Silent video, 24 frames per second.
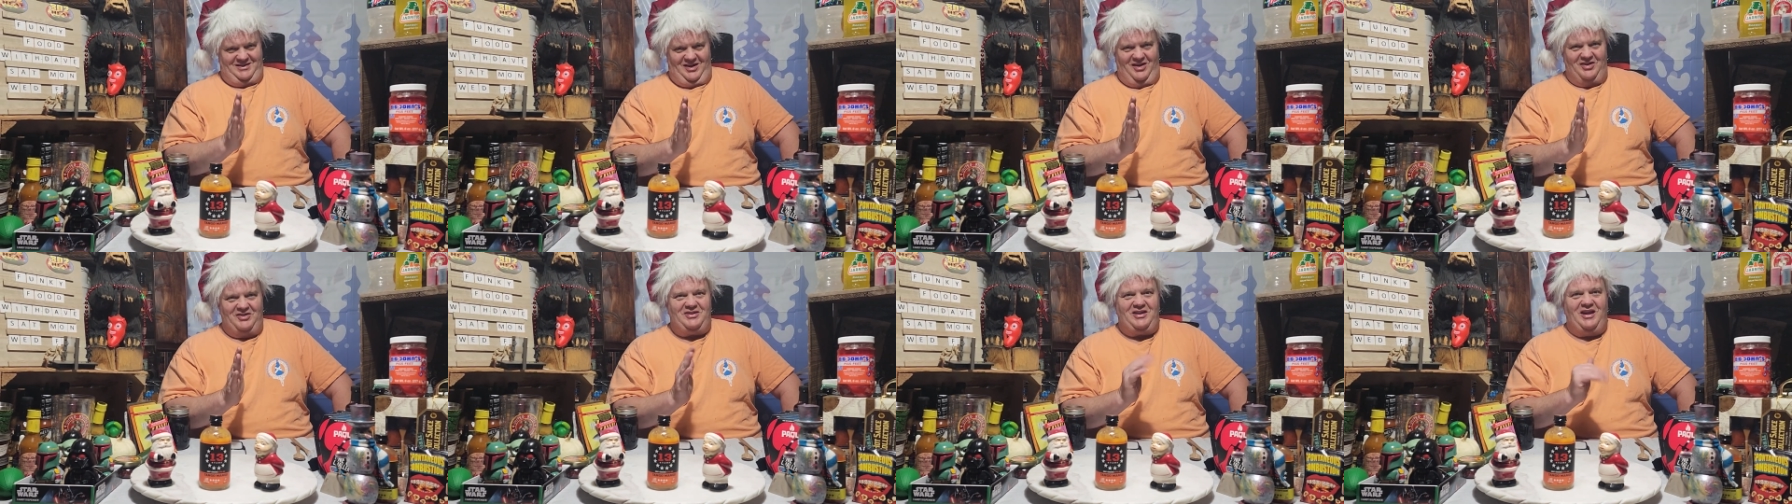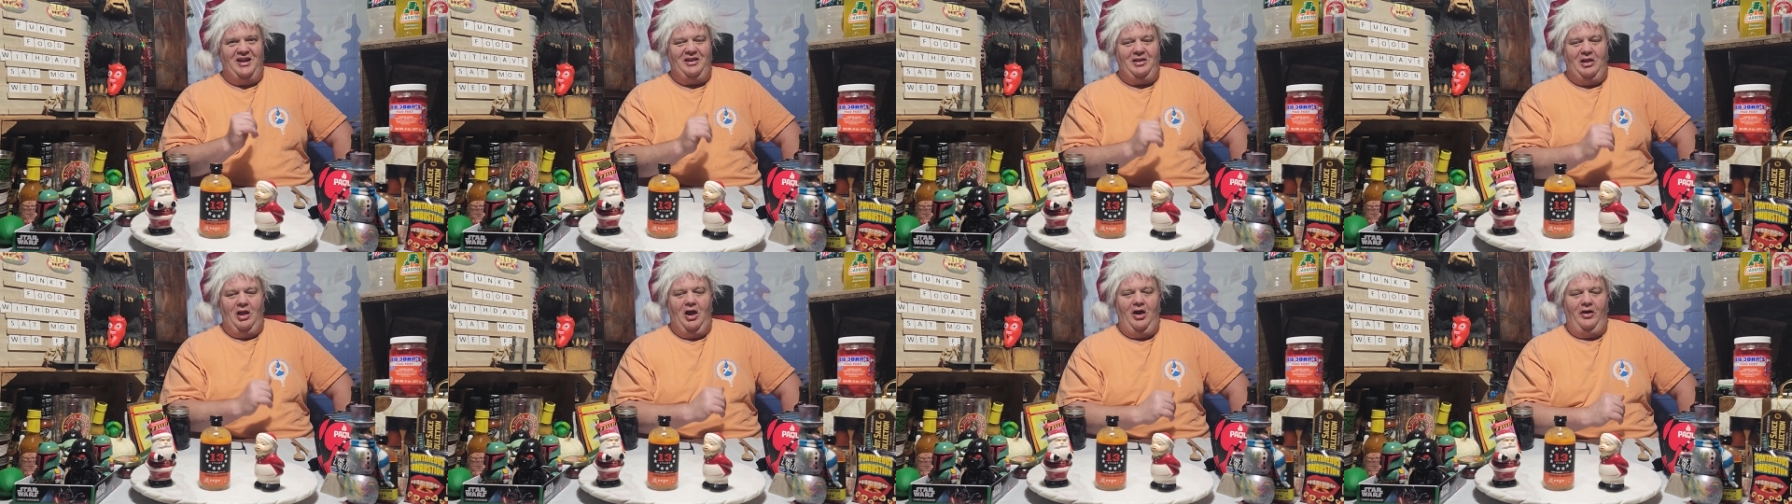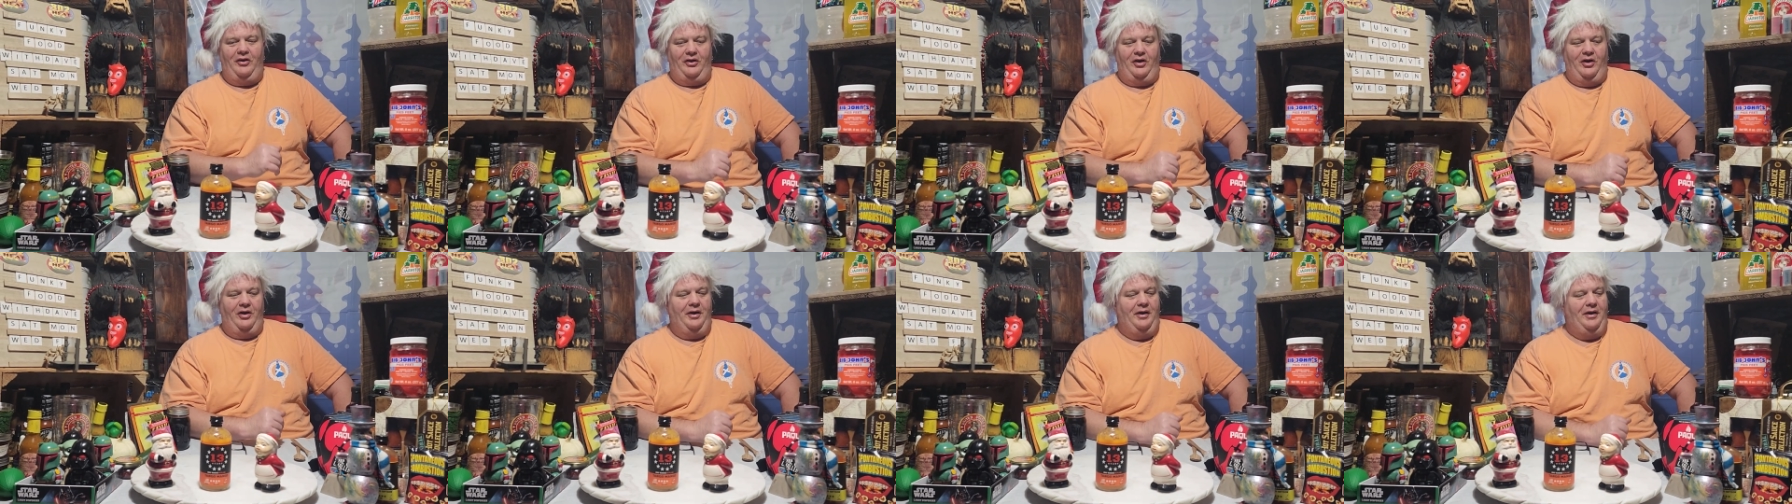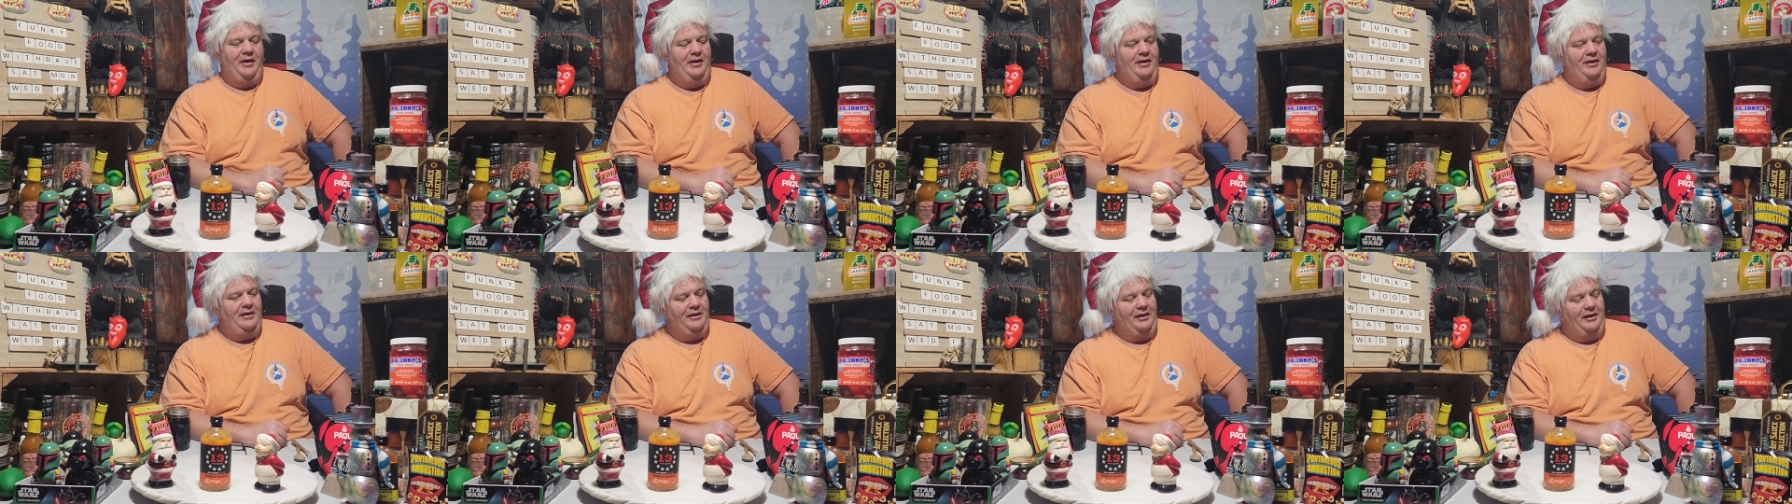starts getting longer.
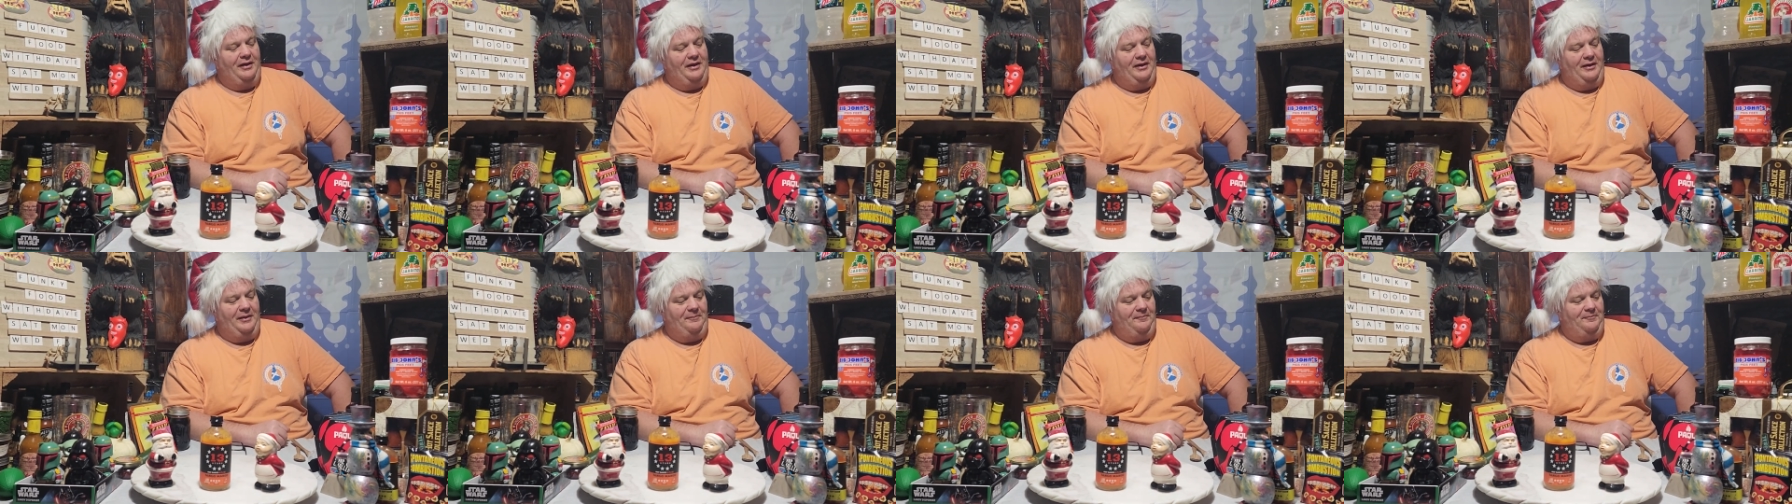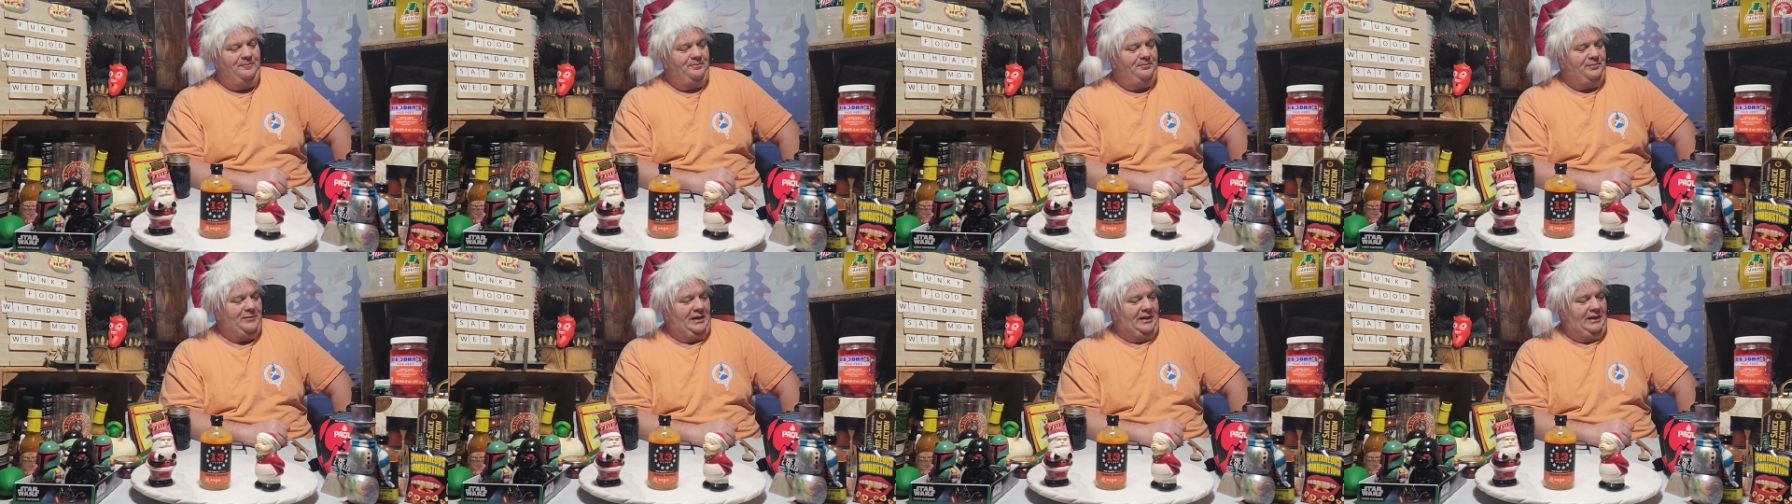Um,